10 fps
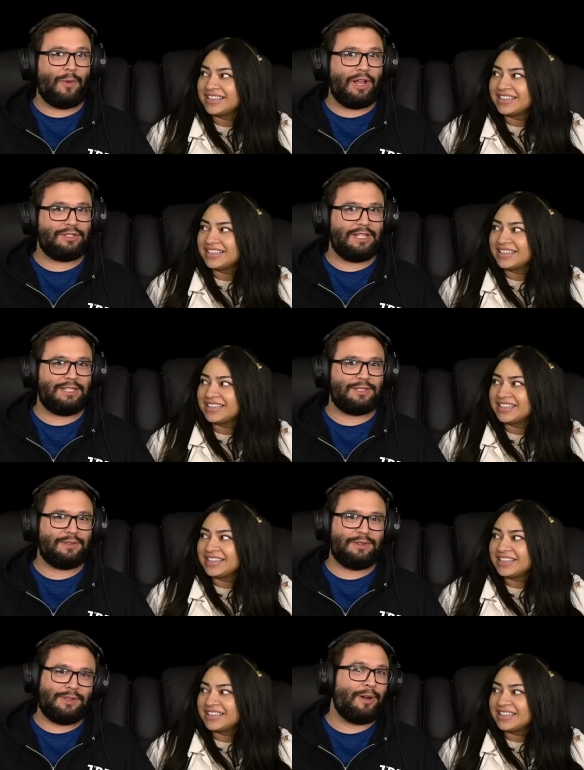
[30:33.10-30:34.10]
Speaker 1: watch
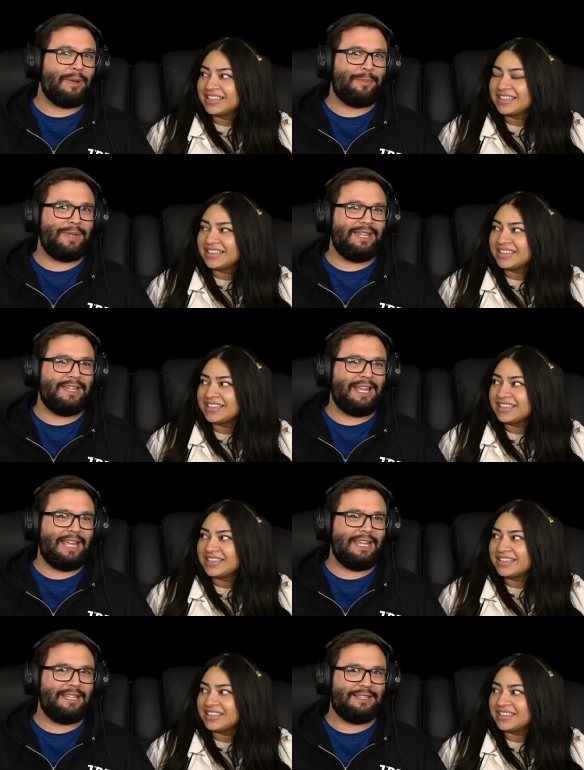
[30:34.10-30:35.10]
this, there might be
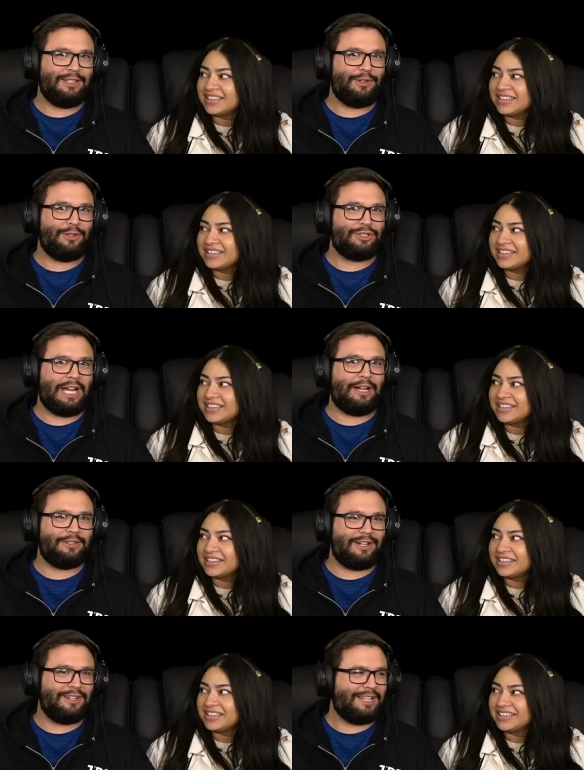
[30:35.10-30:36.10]
a little
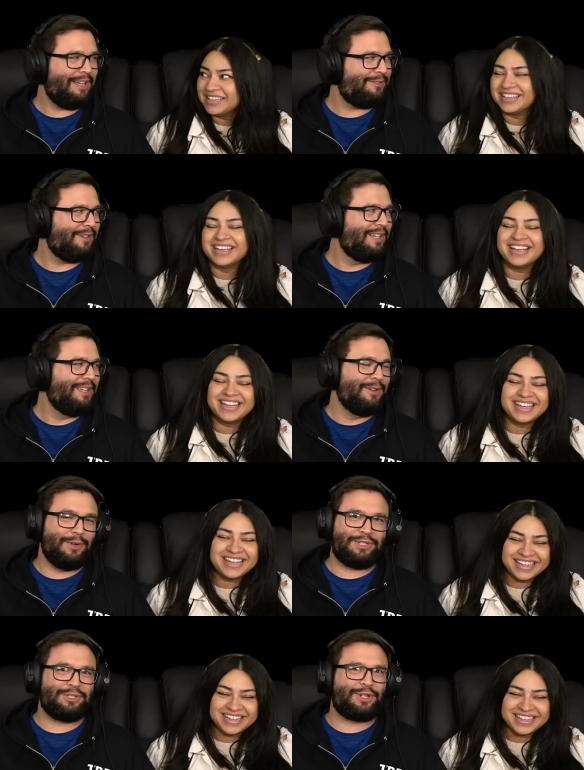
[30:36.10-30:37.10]
child in our life,
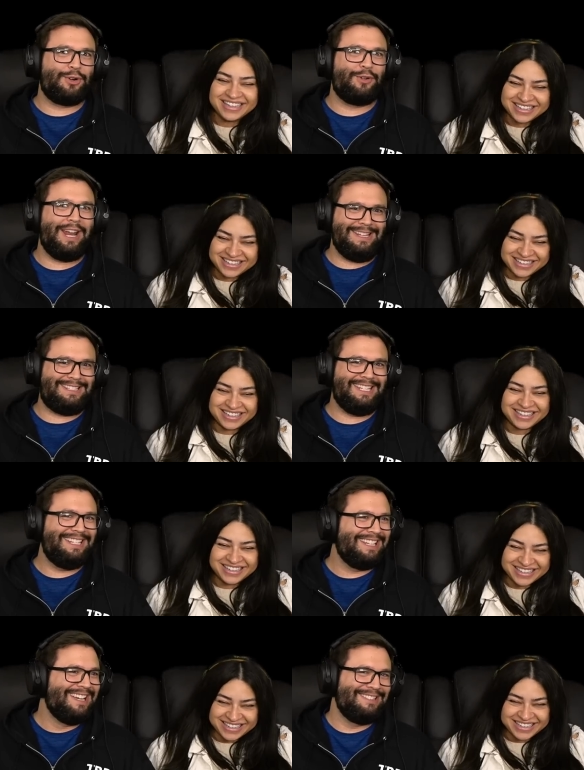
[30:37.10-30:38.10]
which is
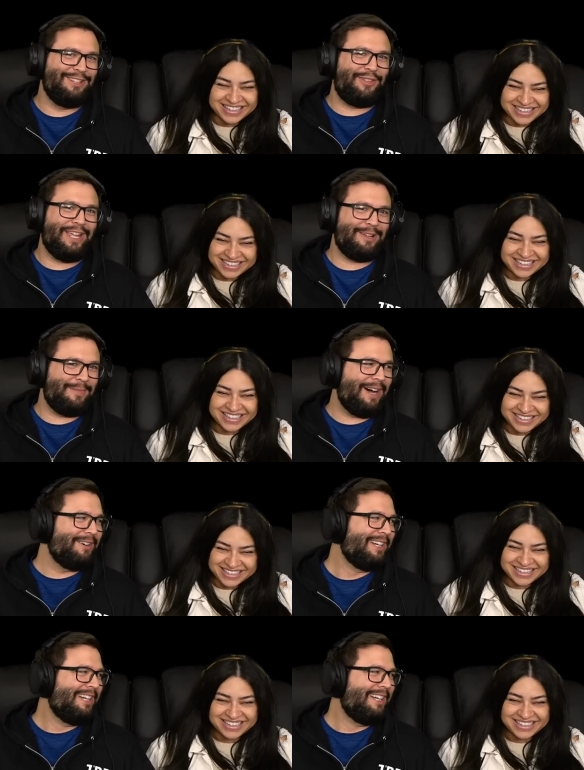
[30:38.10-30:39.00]
crazy to think about.